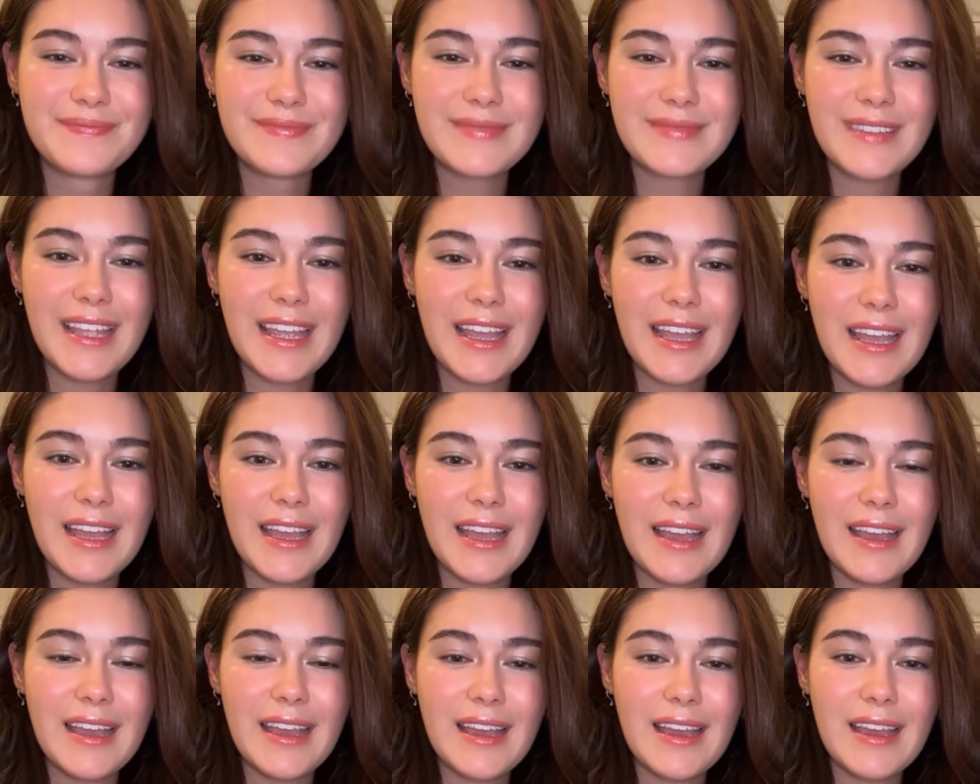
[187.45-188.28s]

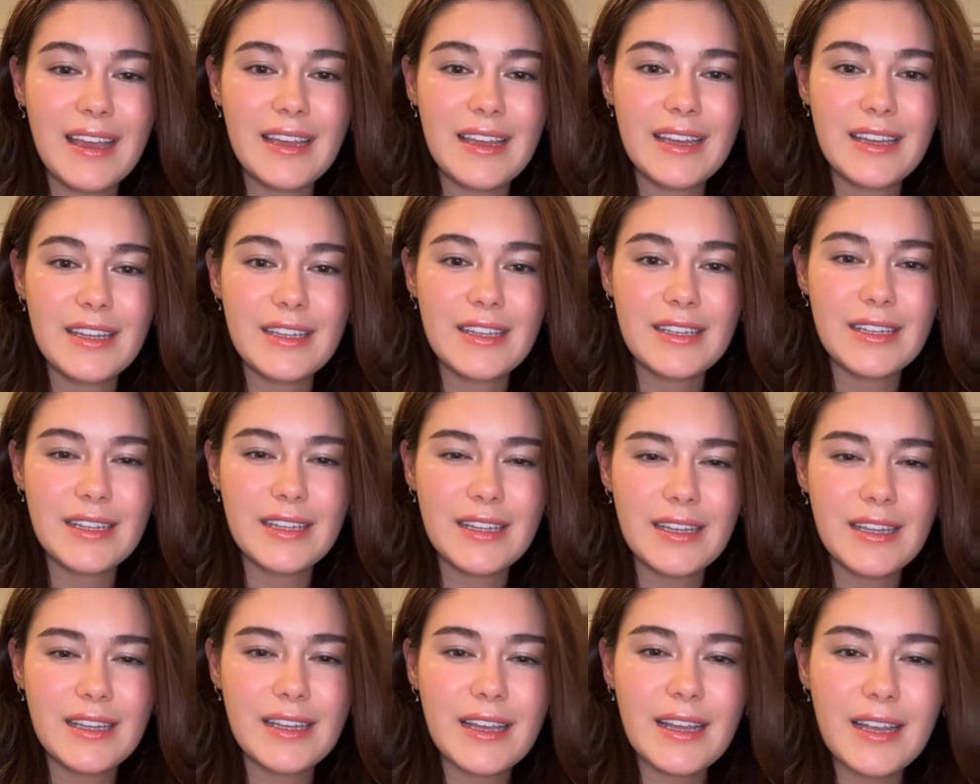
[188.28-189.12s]

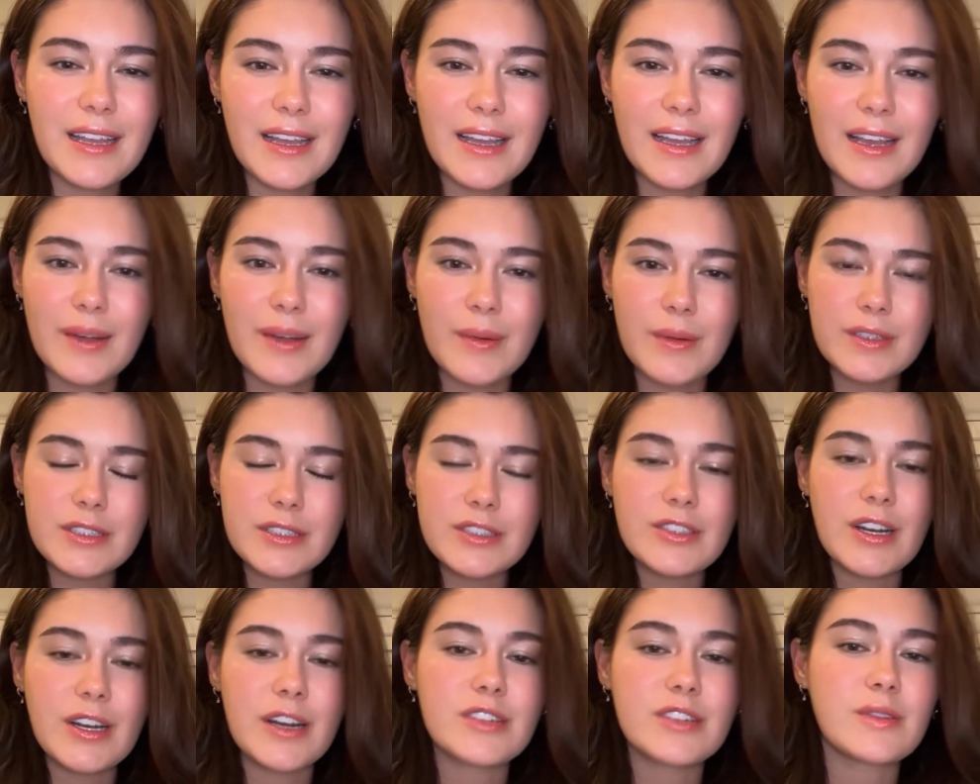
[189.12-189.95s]
I want to
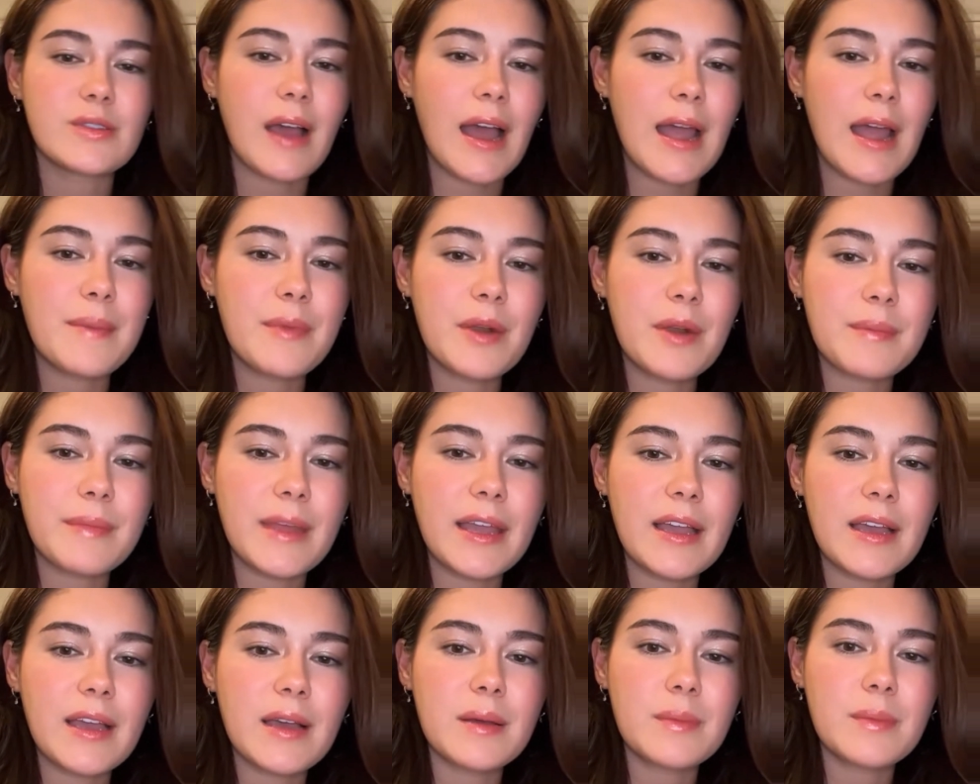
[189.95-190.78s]
try to do eyebrow
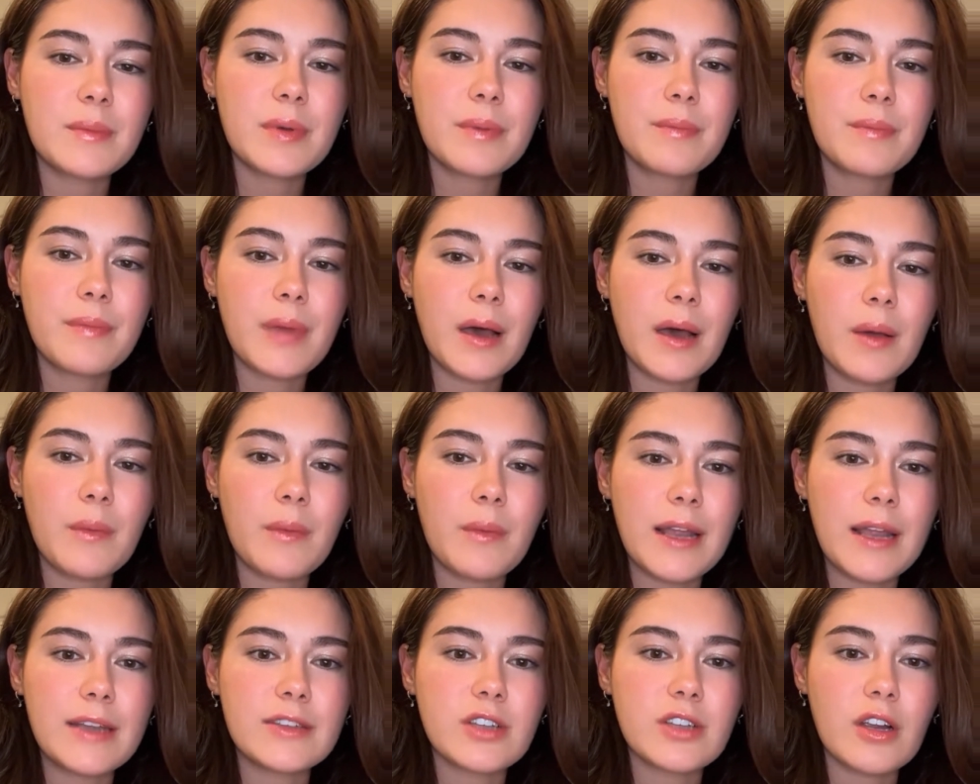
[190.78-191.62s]
makeup, but when
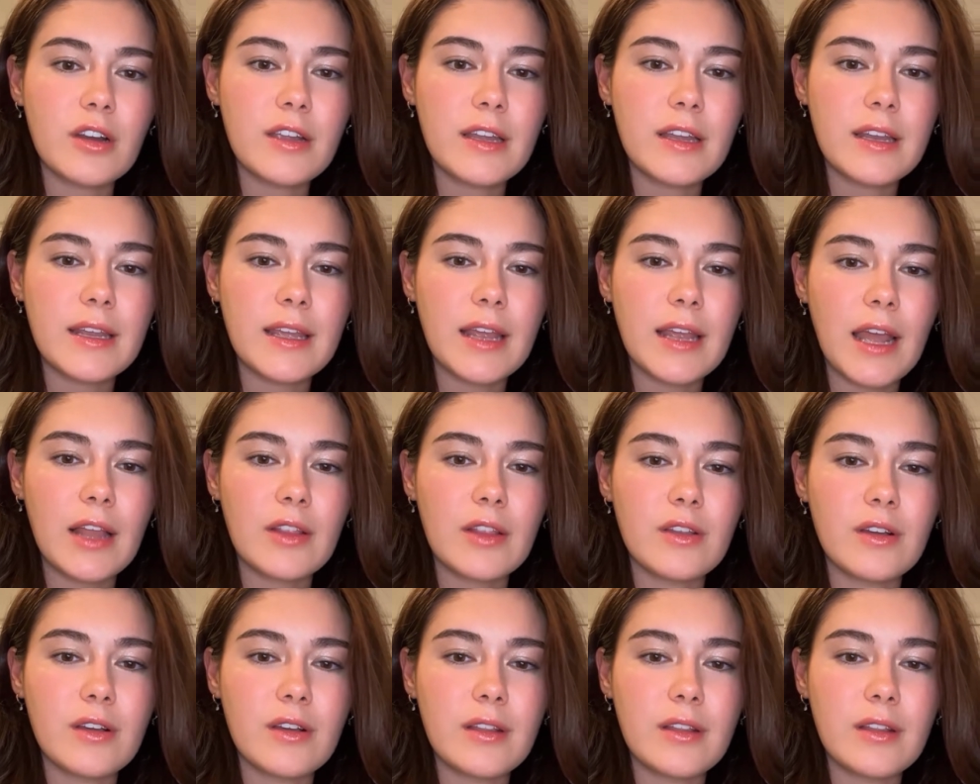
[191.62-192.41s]
I darken it, I look like